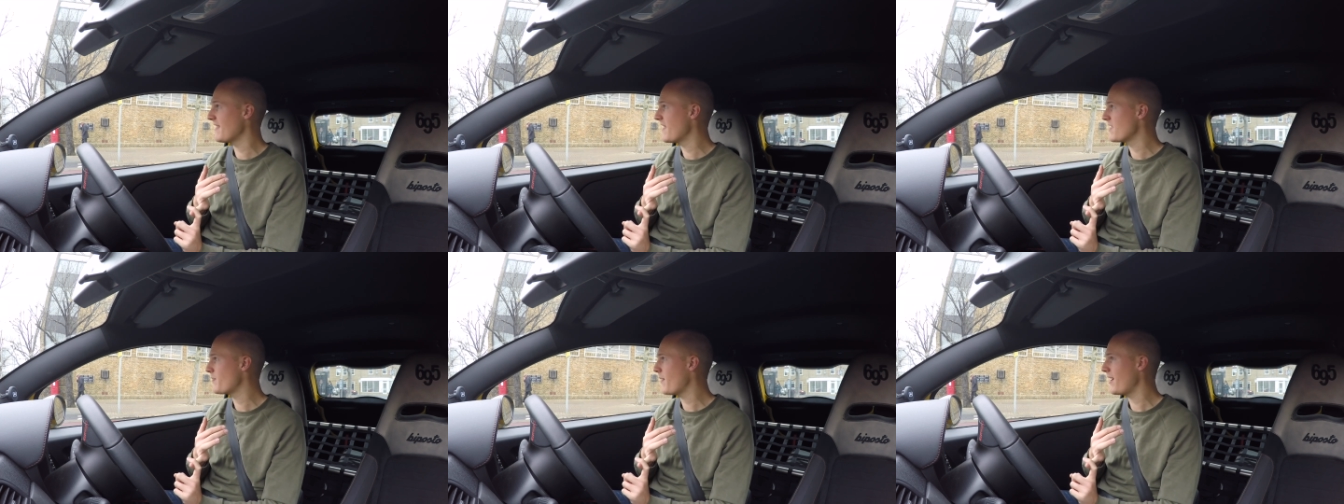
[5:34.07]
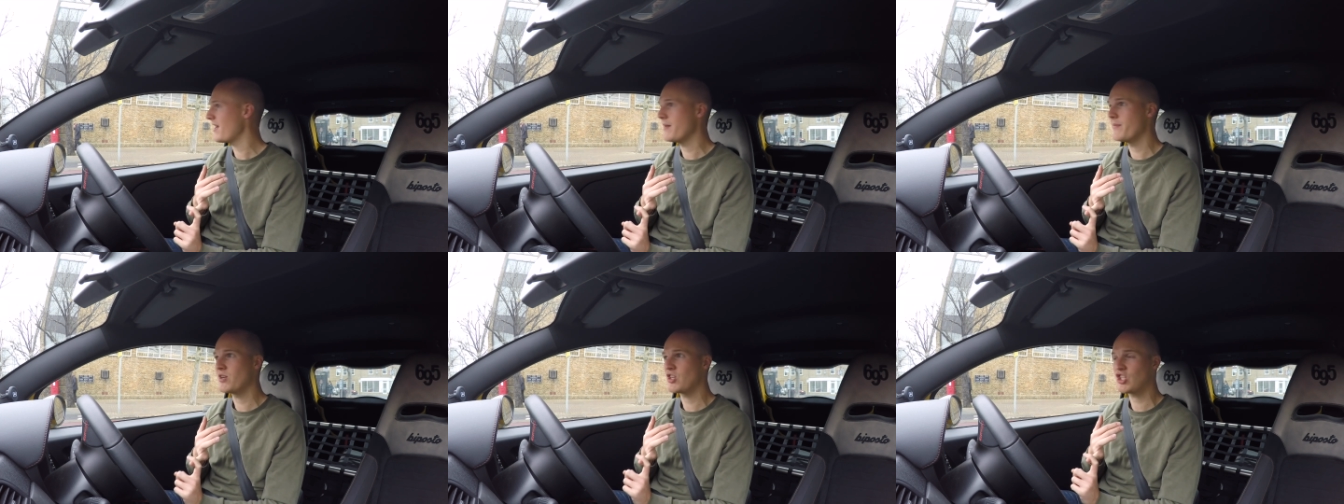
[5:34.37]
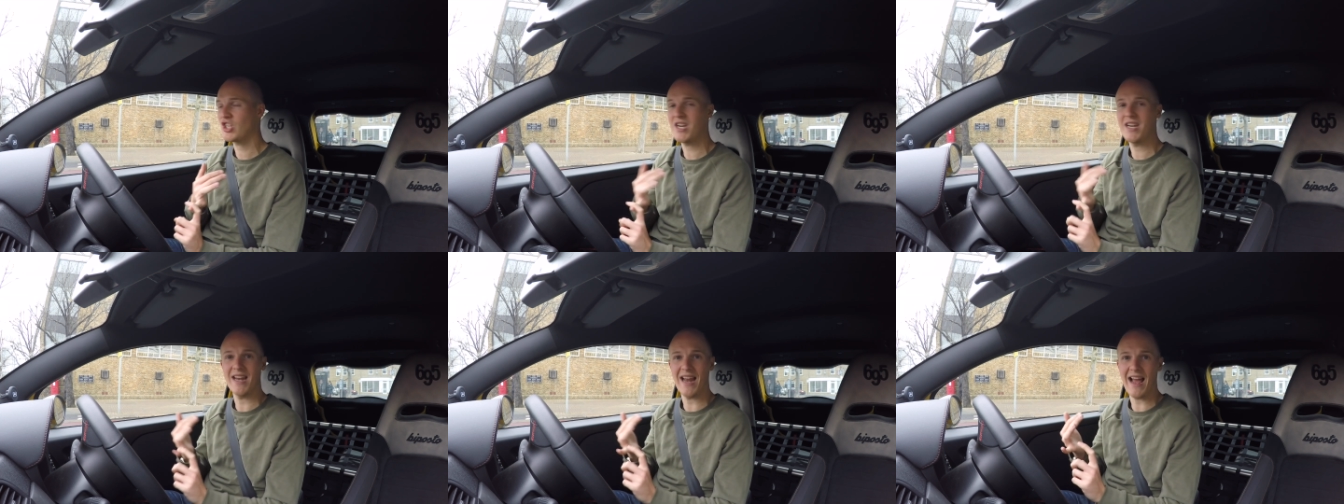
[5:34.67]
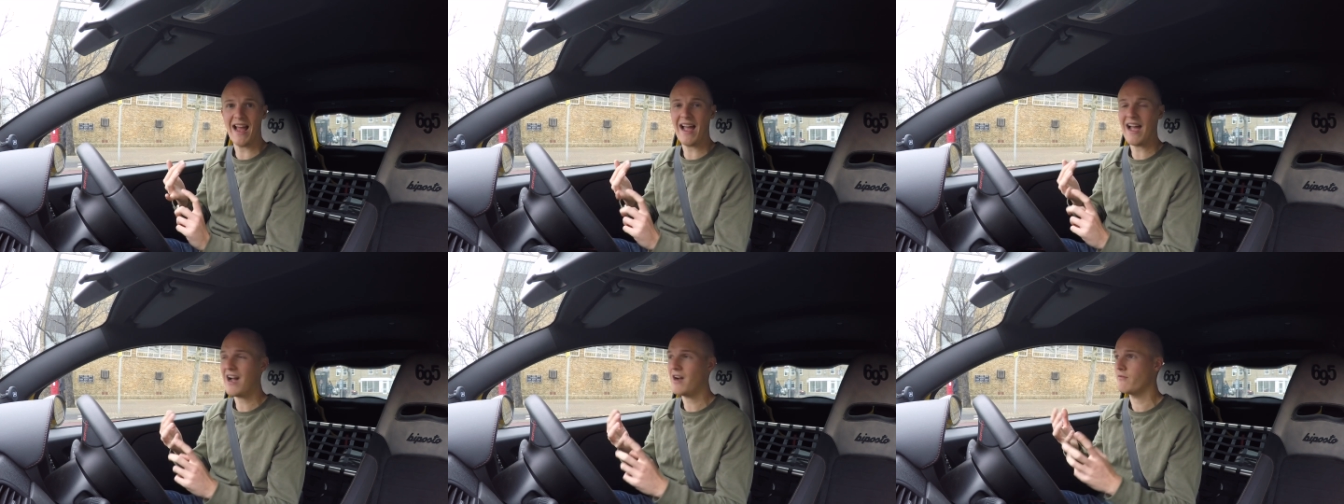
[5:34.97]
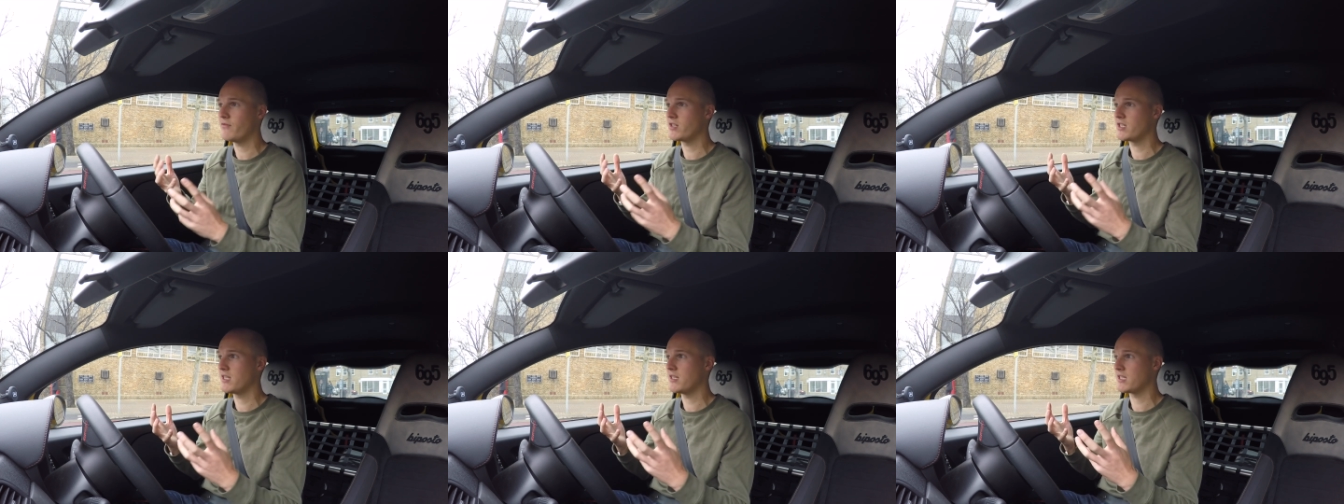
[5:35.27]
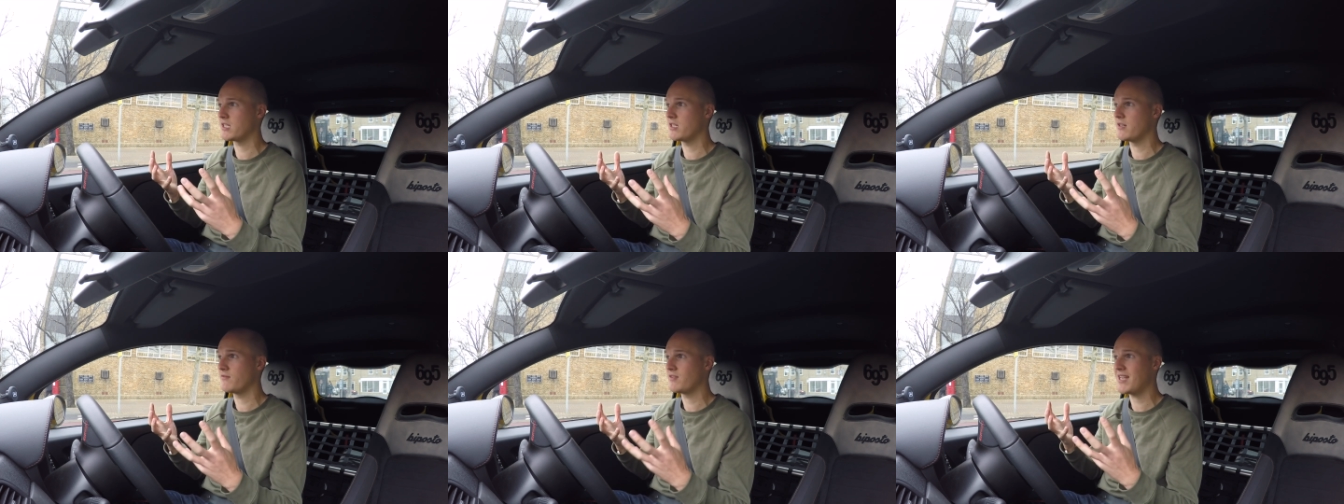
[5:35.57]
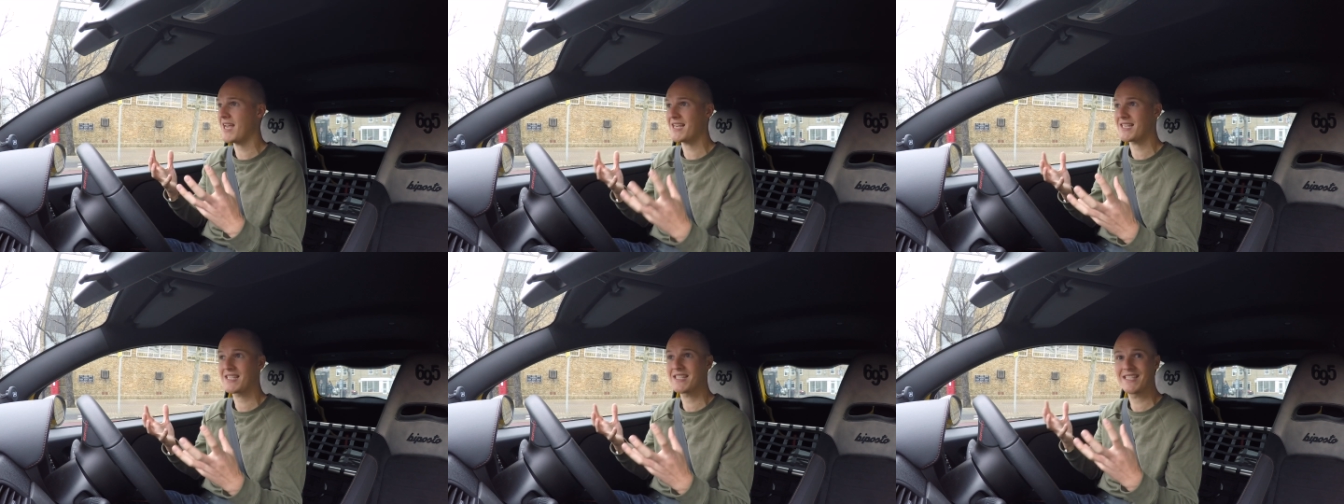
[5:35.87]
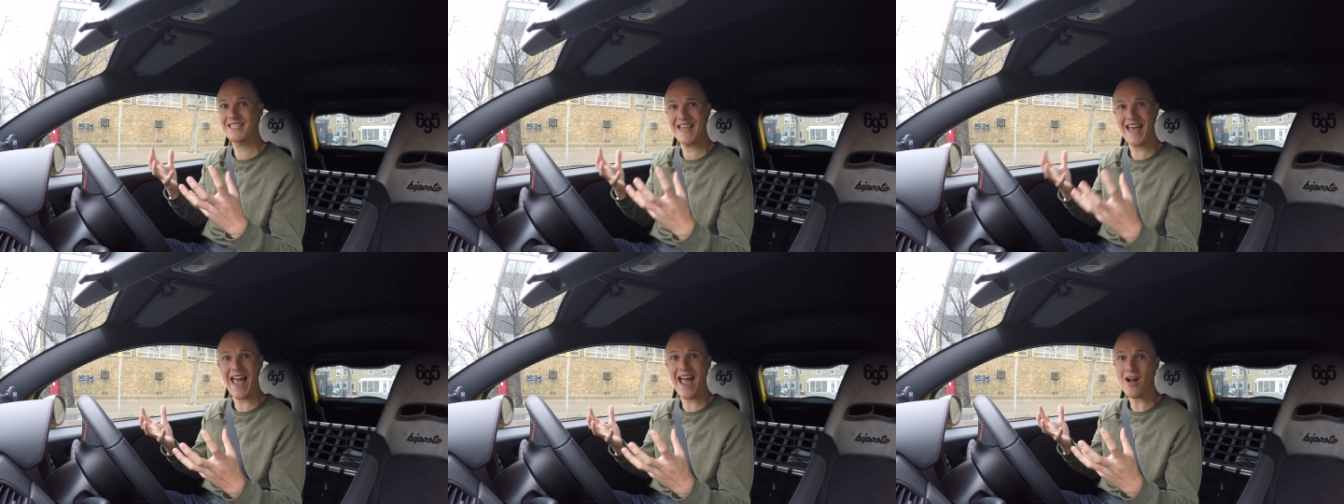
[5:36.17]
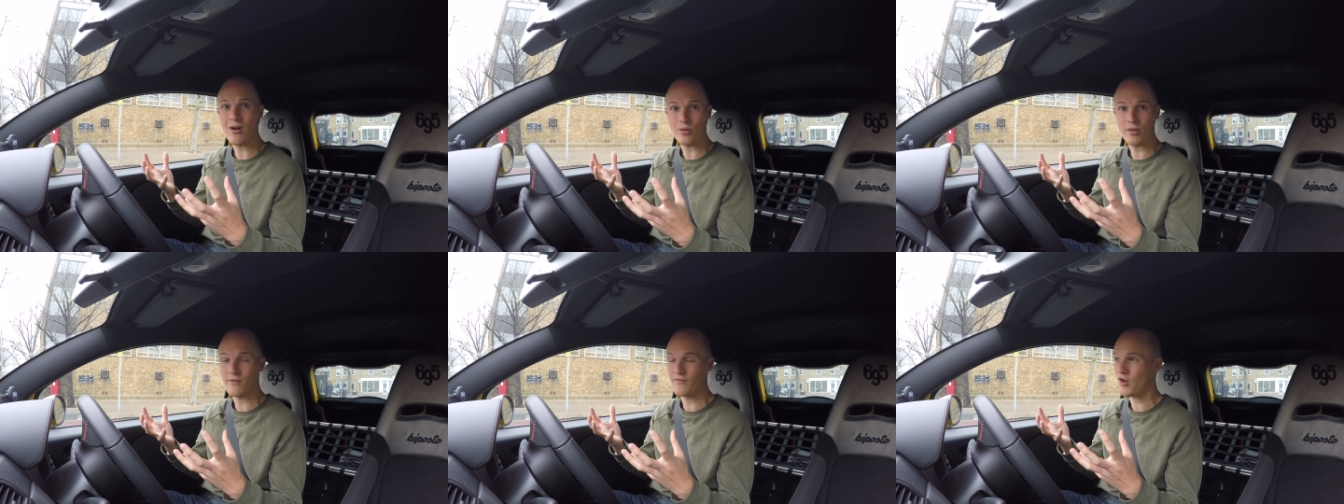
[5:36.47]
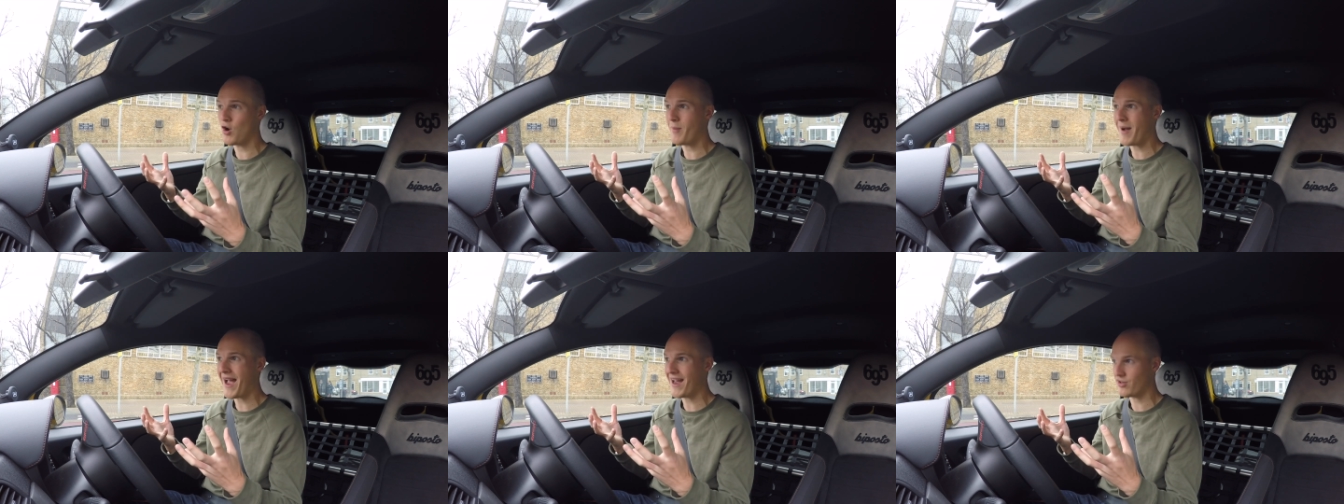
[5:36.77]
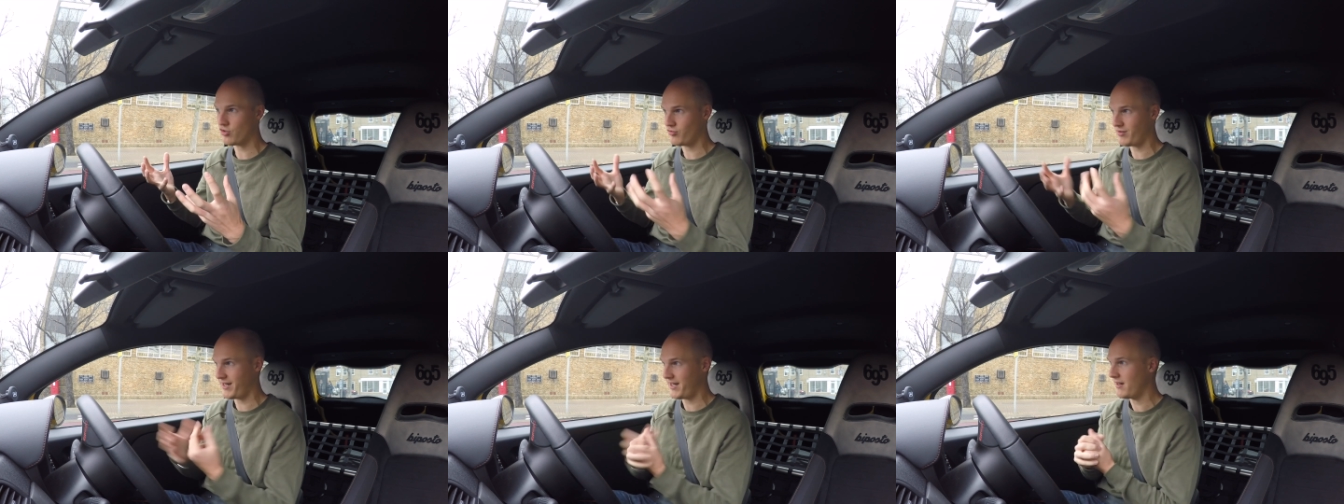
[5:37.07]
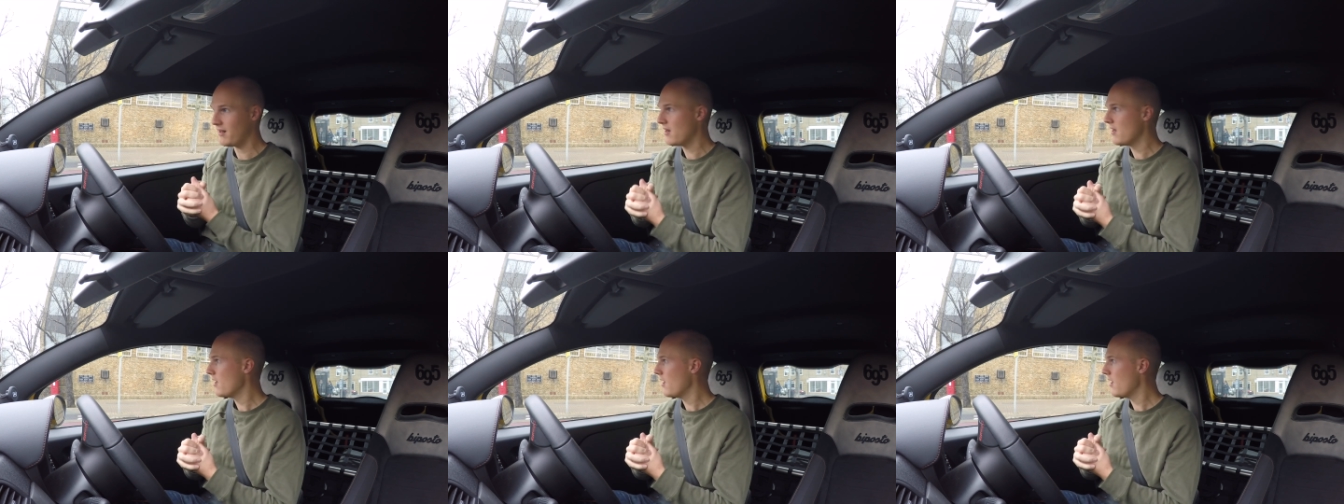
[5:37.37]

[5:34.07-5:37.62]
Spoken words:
and there's apparently a machine at Halfords that sort of tests the health of your battery.